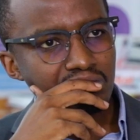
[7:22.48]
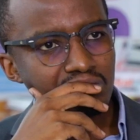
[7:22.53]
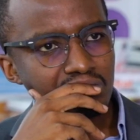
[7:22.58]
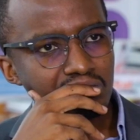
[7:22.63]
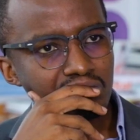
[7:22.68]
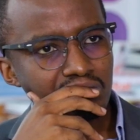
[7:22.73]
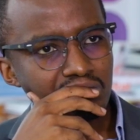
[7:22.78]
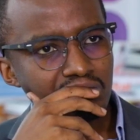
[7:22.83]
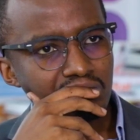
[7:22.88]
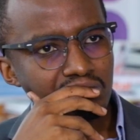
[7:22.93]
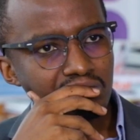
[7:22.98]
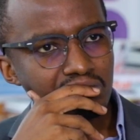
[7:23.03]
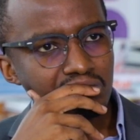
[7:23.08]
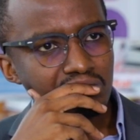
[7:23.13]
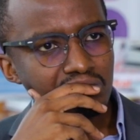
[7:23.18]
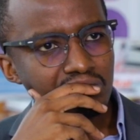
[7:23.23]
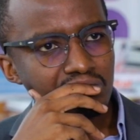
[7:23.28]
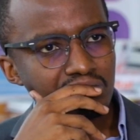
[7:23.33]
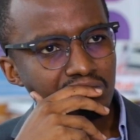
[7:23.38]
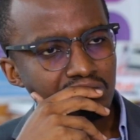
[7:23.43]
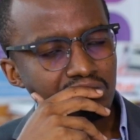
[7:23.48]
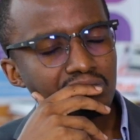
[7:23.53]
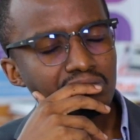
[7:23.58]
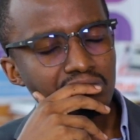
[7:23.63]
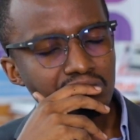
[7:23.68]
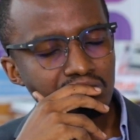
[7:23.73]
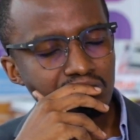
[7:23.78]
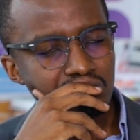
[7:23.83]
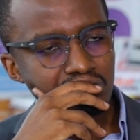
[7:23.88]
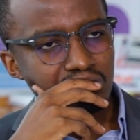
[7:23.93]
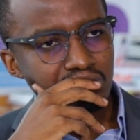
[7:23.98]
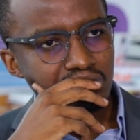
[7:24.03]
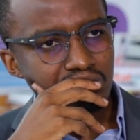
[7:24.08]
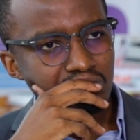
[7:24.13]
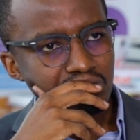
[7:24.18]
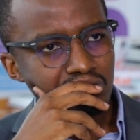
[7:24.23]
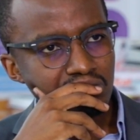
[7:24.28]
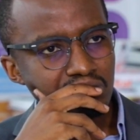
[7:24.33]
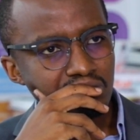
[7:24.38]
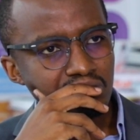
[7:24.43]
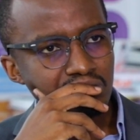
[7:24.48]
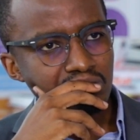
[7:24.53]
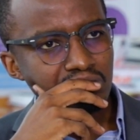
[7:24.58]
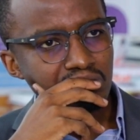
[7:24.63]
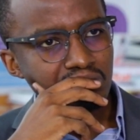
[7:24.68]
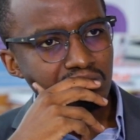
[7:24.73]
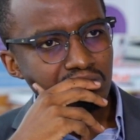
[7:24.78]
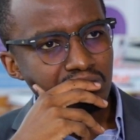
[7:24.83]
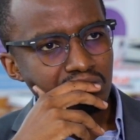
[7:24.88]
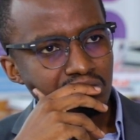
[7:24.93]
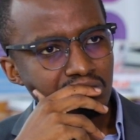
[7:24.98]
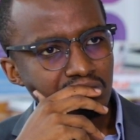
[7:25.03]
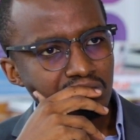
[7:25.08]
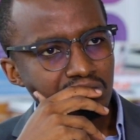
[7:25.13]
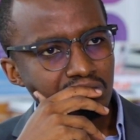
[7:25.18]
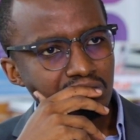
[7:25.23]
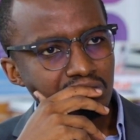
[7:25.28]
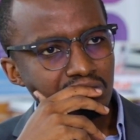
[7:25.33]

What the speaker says: takes him a while. The person may think that